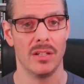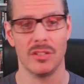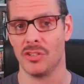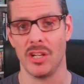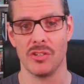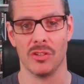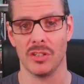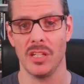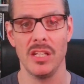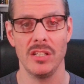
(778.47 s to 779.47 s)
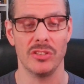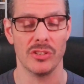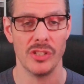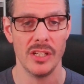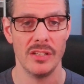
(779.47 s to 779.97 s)
just change all the he's to
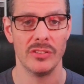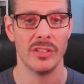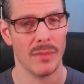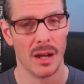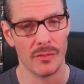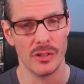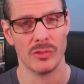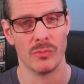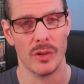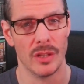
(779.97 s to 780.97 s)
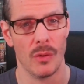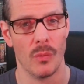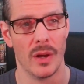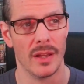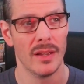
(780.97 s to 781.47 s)
she's. Mavra isn't written that
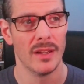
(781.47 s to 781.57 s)
way.